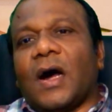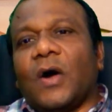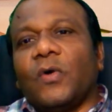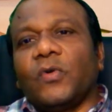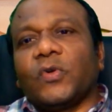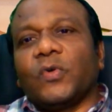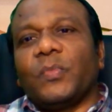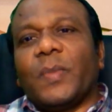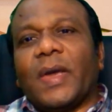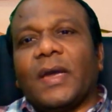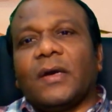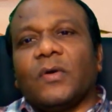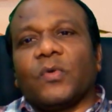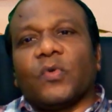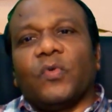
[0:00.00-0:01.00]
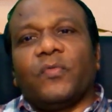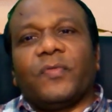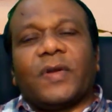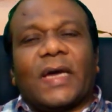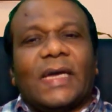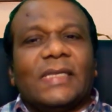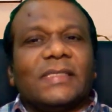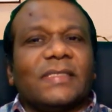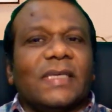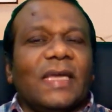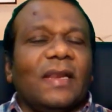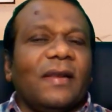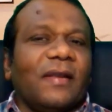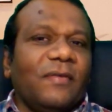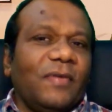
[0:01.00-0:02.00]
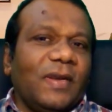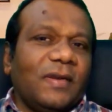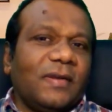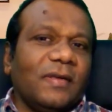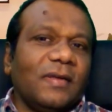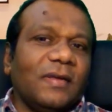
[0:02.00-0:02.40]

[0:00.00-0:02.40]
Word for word: how to make roof tiles in Revit.